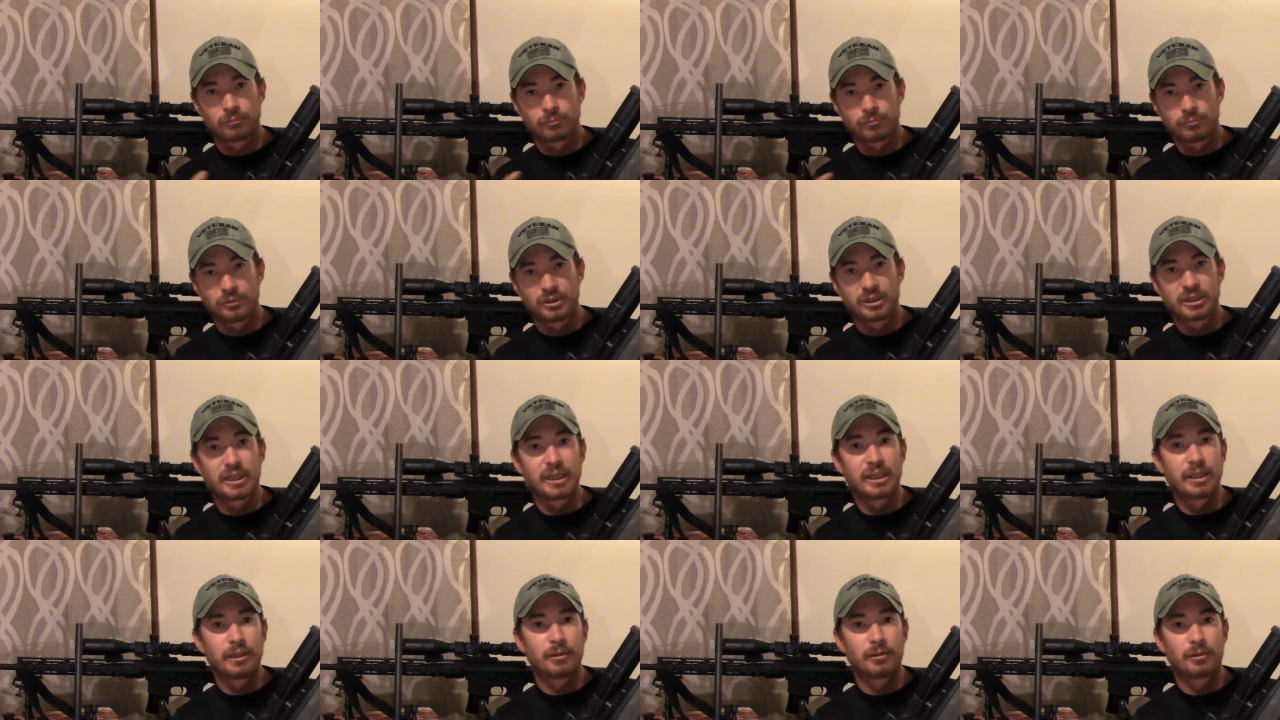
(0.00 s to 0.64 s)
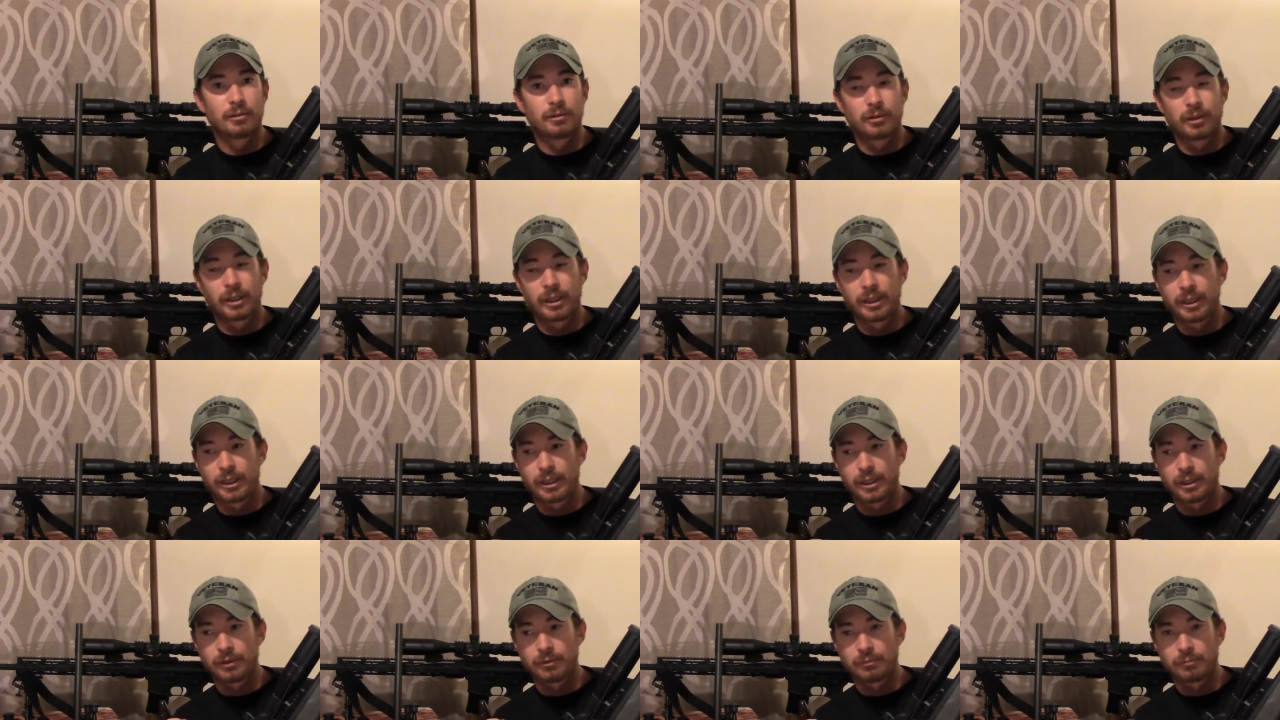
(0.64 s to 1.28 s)
steel
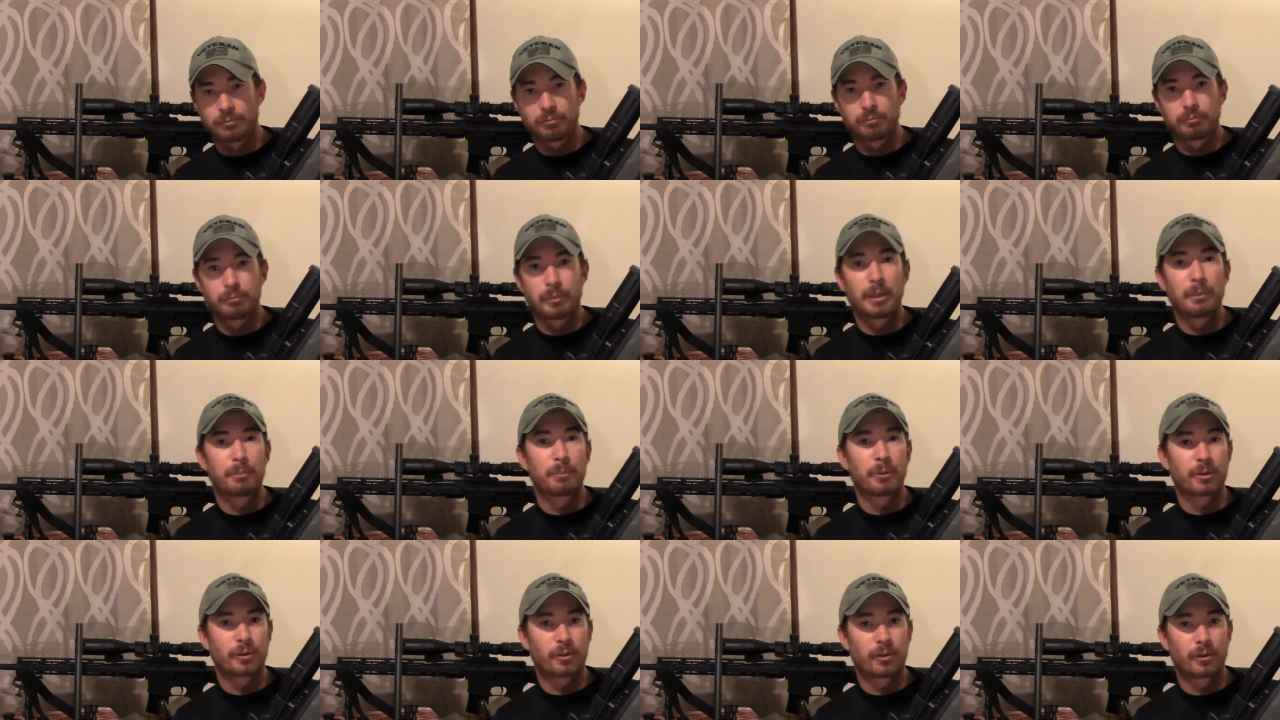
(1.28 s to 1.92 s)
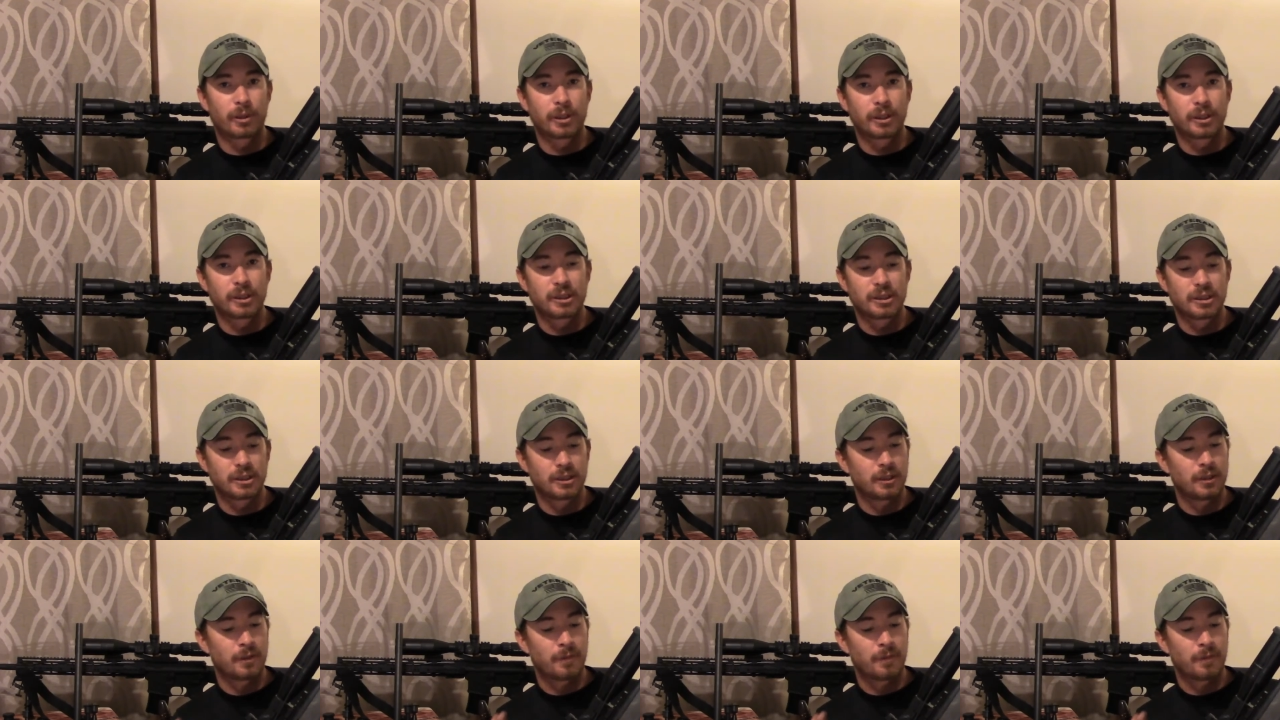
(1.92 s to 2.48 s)
and paper targets.